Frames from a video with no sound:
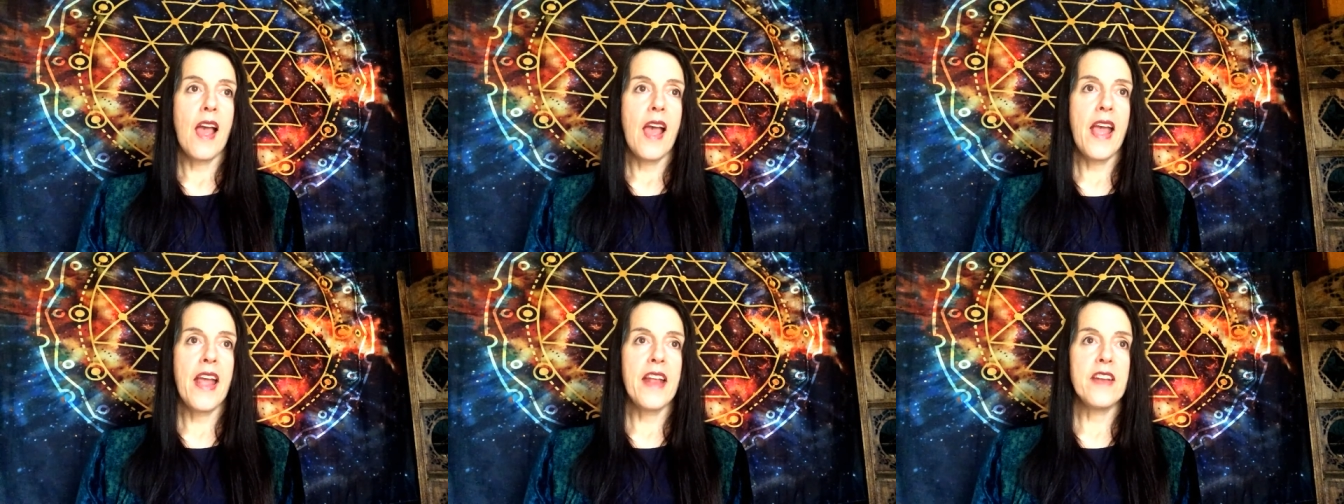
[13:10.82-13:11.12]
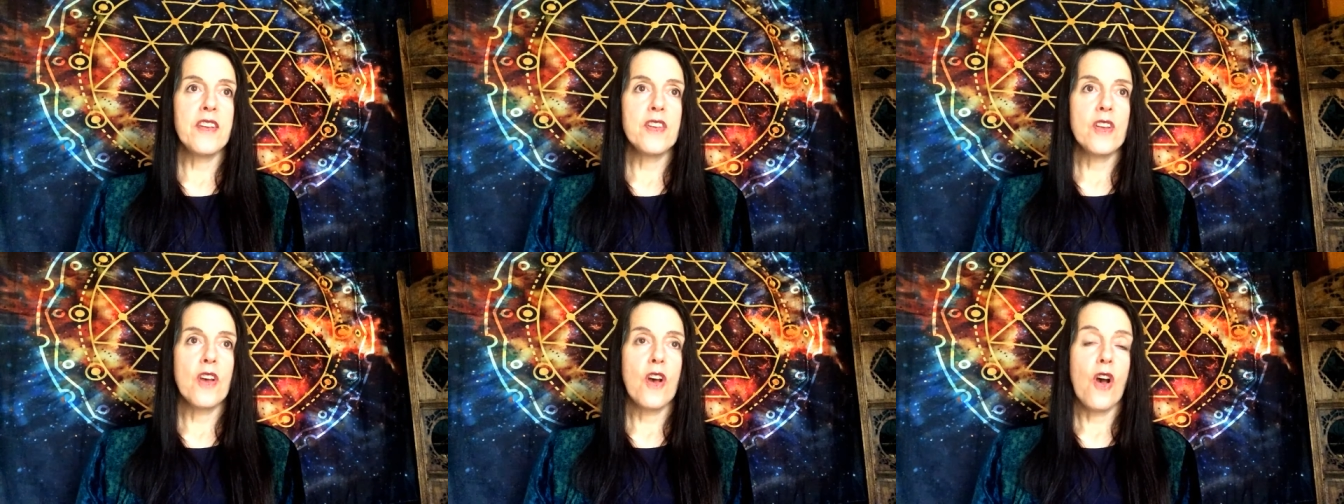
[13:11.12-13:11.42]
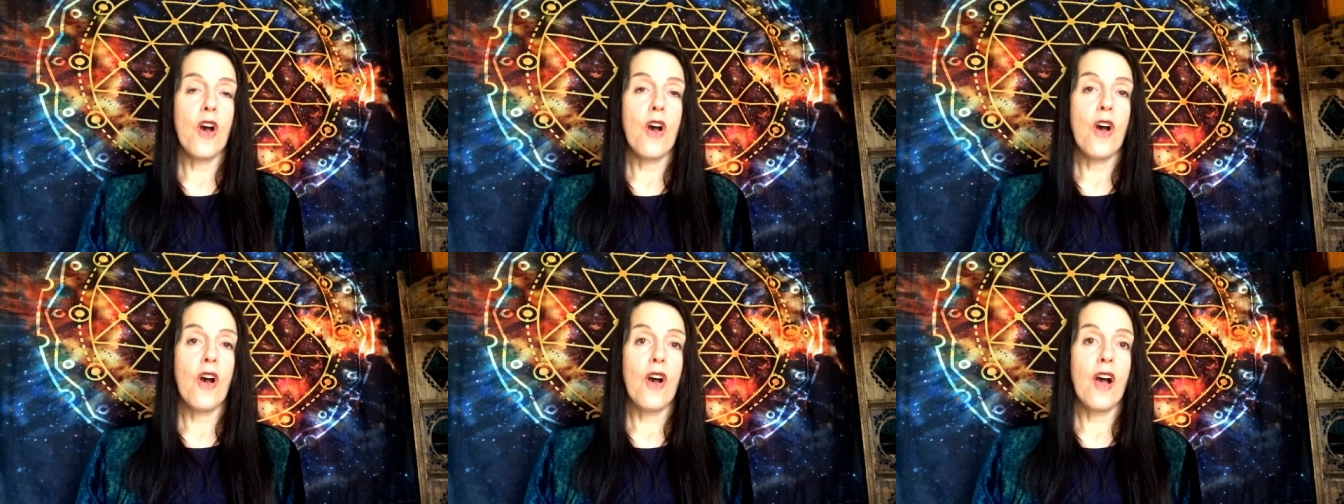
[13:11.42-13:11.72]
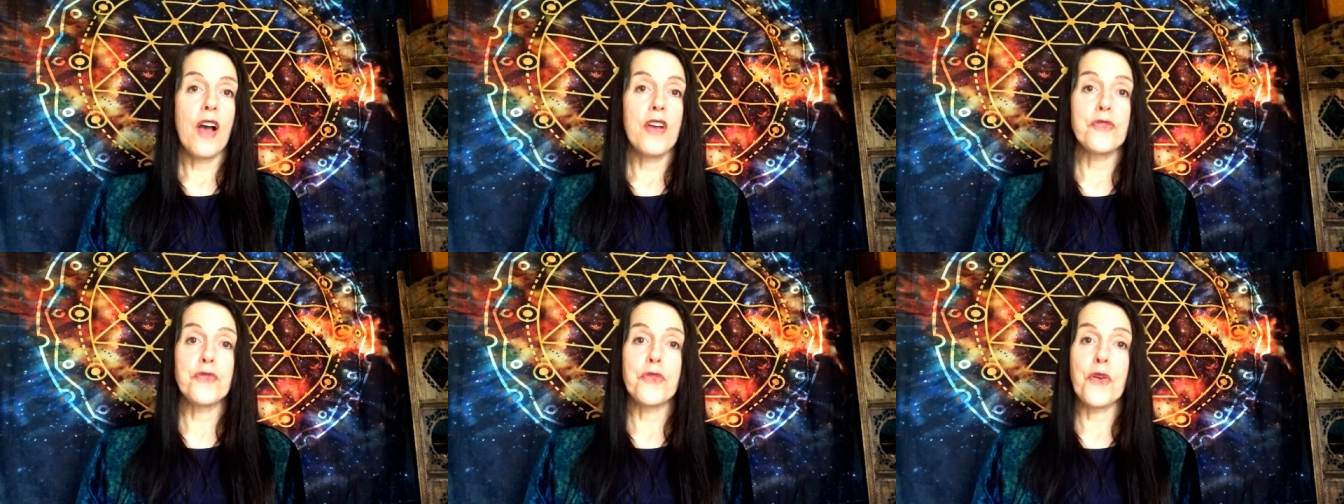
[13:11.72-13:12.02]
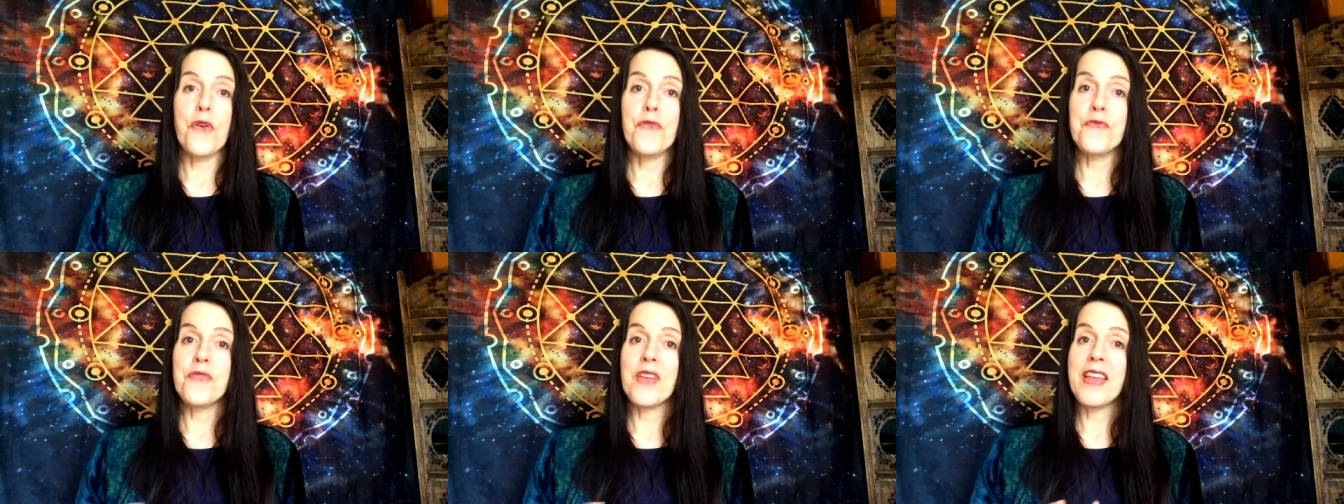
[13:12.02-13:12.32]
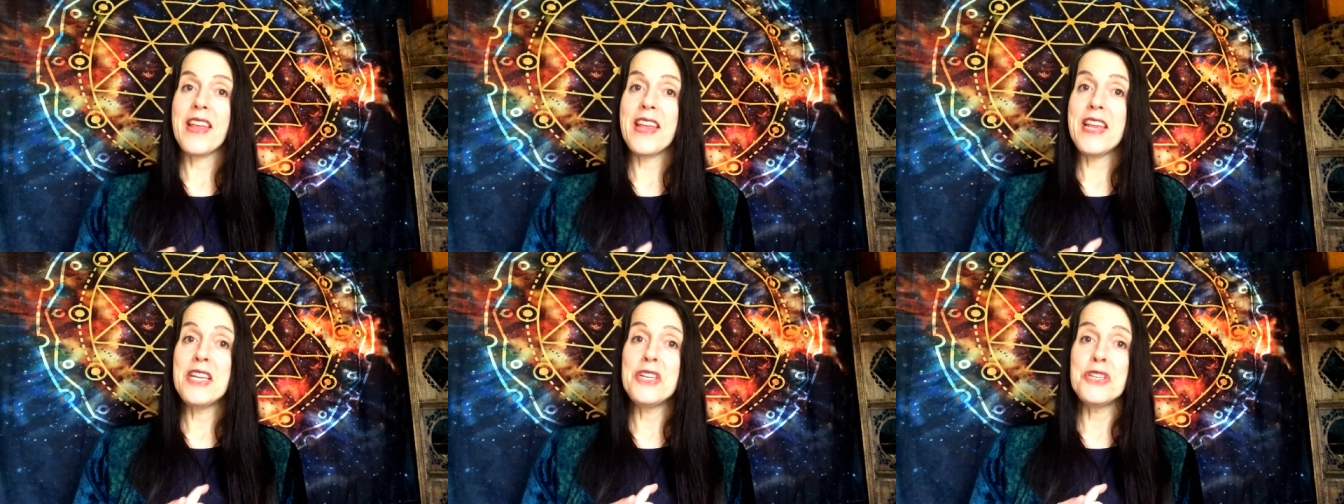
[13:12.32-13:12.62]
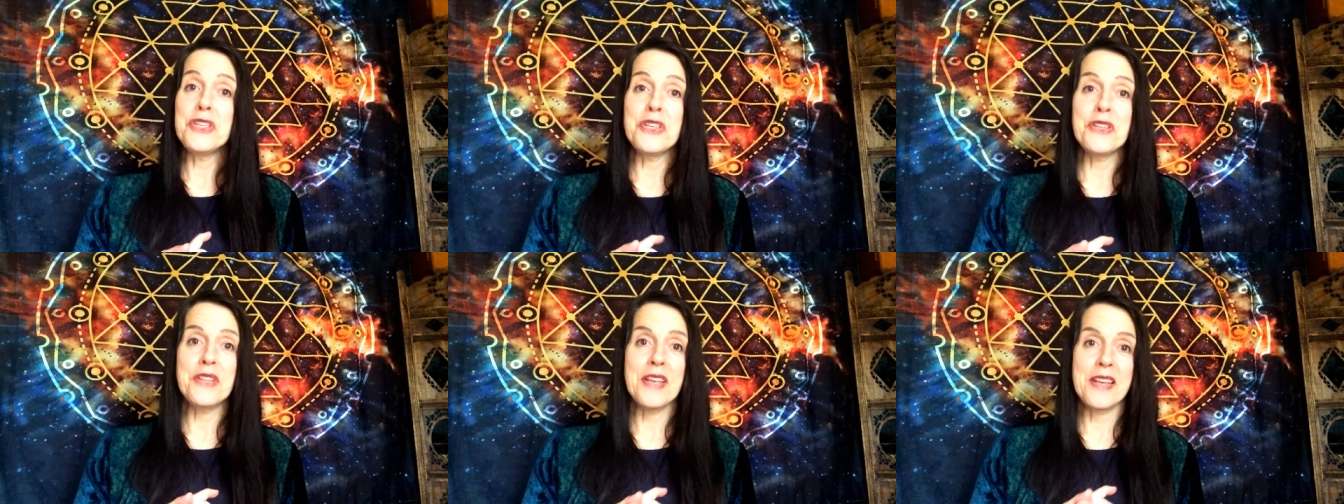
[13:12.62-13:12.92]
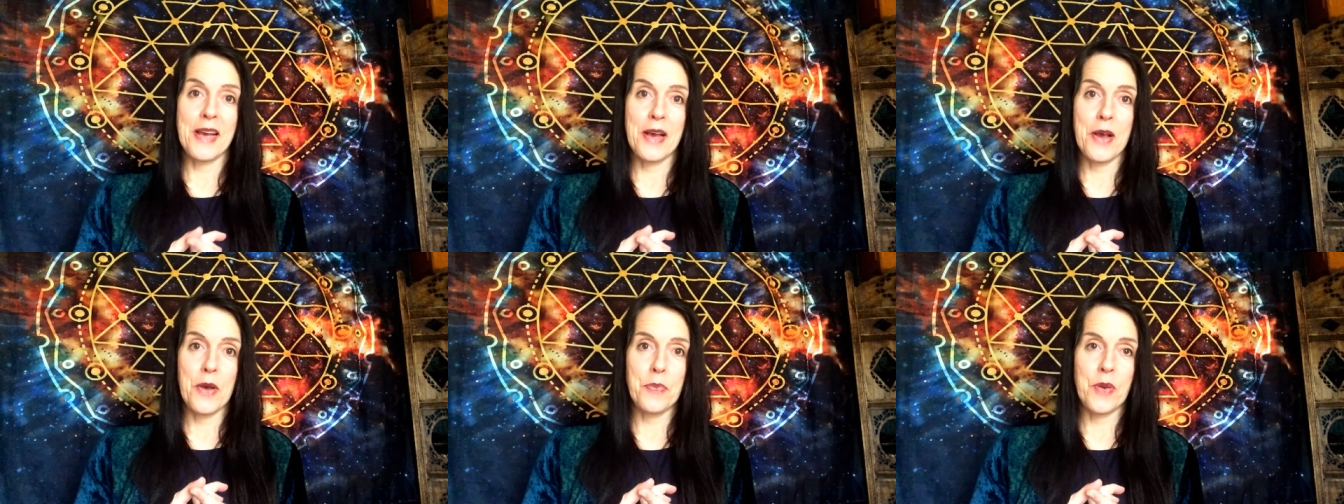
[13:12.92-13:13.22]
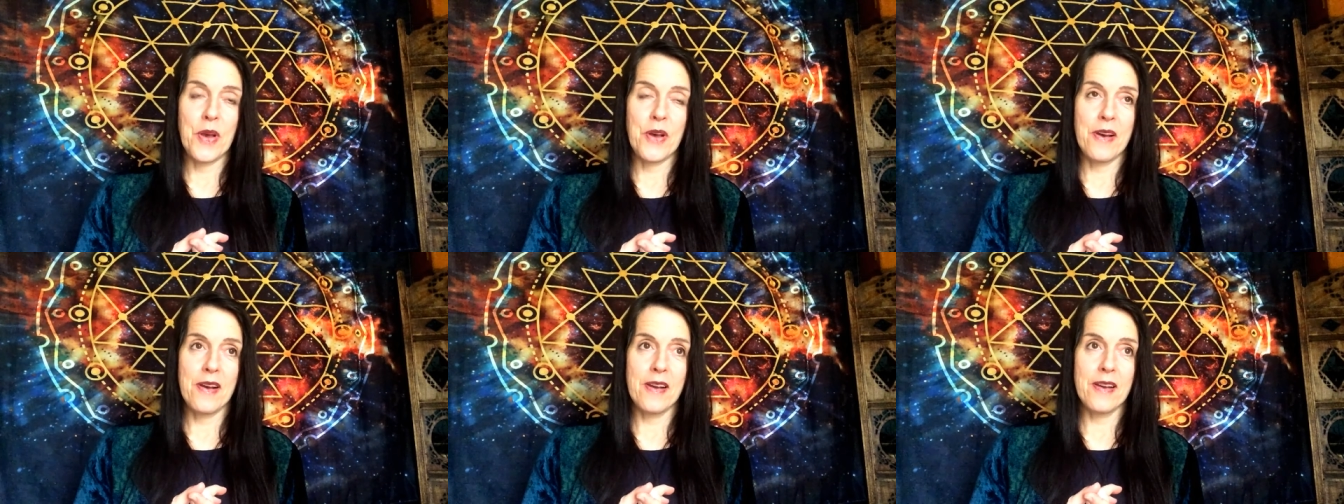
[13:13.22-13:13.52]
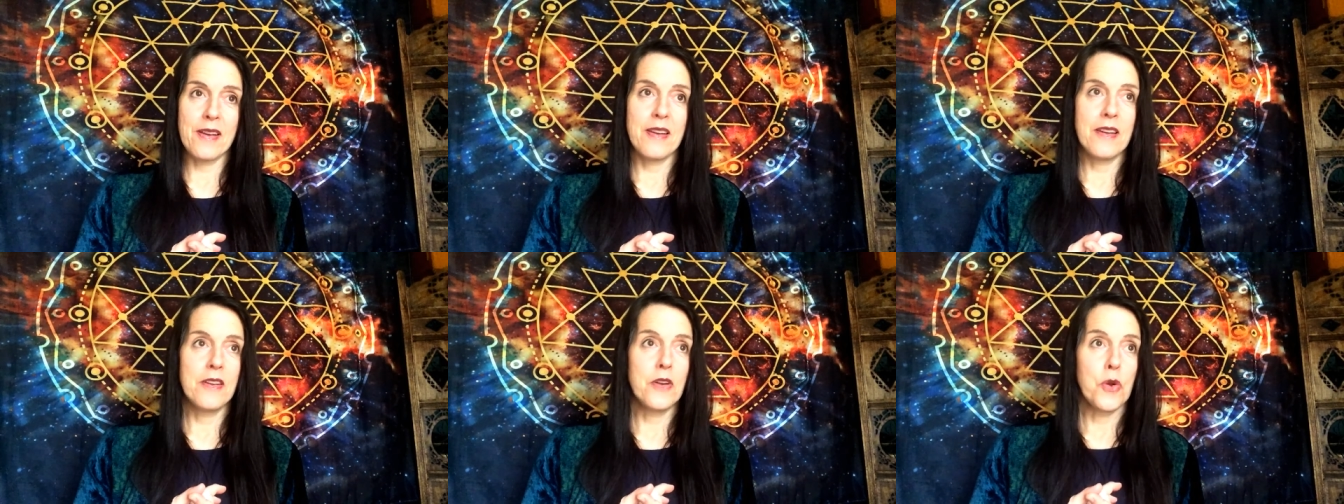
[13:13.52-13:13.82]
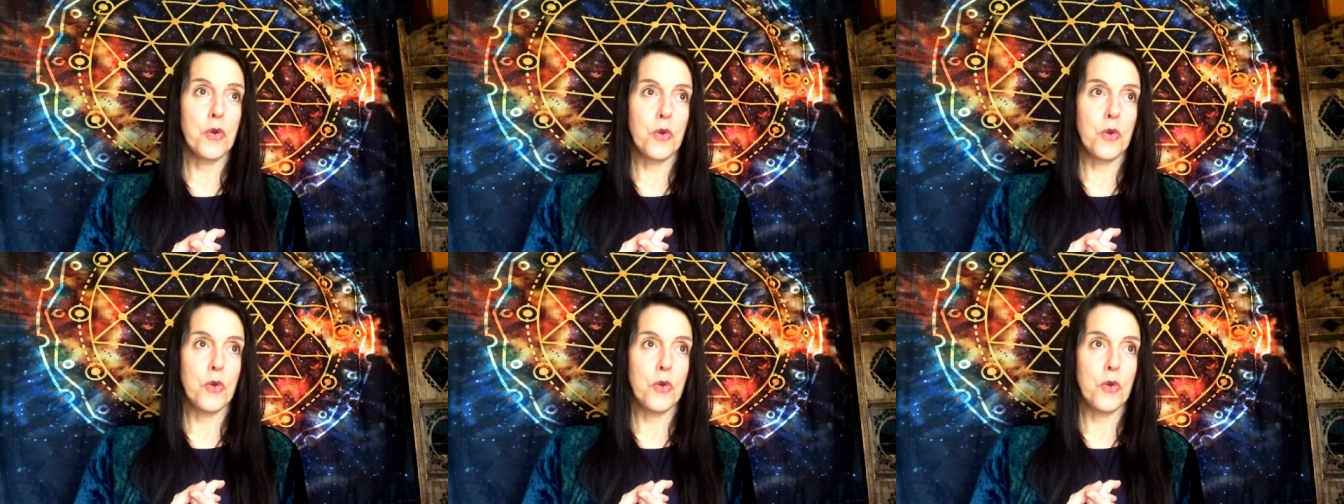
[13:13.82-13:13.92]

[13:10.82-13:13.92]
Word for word: and I drove into the car park